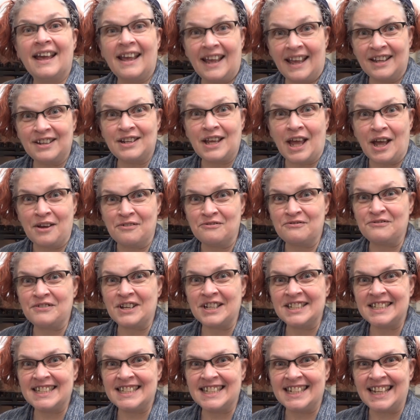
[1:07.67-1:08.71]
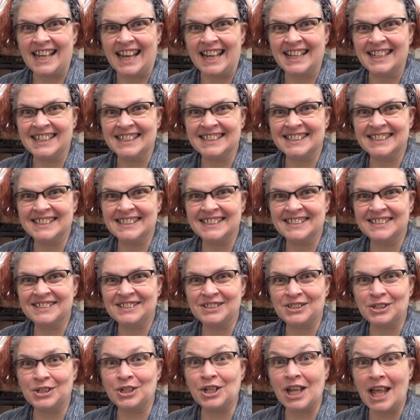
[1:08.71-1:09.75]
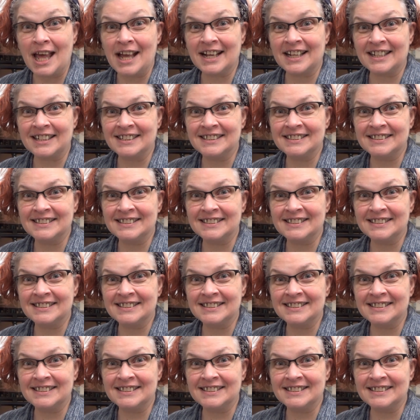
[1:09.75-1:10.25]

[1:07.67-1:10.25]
and have fun today. Good luck.